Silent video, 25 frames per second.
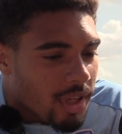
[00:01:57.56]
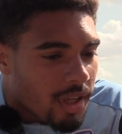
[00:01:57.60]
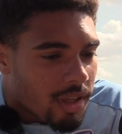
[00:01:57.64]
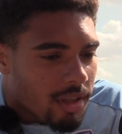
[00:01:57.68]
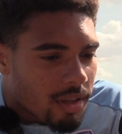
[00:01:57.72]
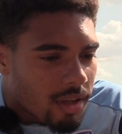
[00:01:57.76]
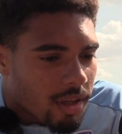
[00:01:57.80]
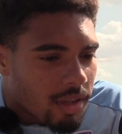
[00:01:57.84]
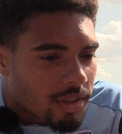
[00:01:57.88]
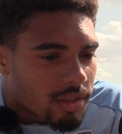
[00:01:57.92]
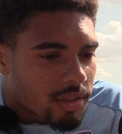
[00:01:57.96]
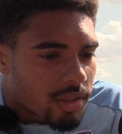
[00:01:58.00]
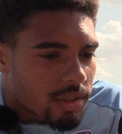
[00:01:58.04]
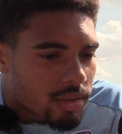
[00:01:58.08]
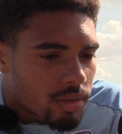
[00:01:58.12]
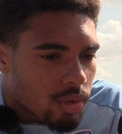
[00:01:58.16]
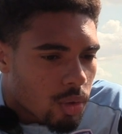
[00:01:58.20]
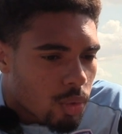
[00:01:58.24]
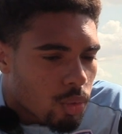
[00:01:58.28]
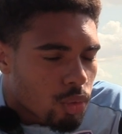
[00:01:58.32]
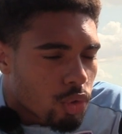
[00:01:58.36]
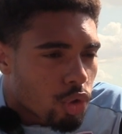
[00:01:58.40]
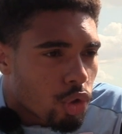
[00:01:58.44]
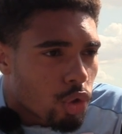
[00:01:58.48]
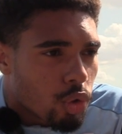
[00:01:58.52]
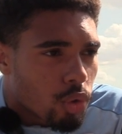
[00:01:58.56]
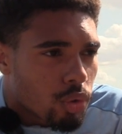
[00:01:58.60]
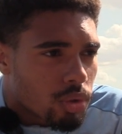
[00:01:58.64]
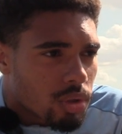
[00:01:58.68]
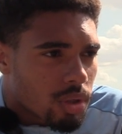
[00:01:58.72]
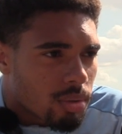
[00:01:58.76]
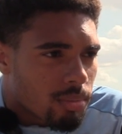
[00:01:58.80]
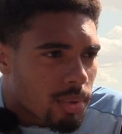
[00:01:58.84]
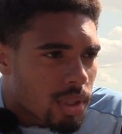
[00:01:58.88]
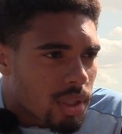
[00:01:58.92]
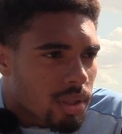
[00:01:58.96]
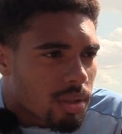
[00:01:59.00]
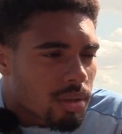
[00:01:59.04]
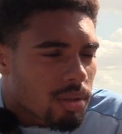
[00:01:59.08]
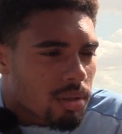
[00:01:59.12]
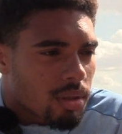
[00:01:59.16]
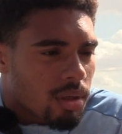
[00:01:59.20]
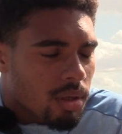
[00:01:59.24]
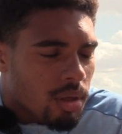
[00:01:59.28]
Yeah, no, it's all new to me.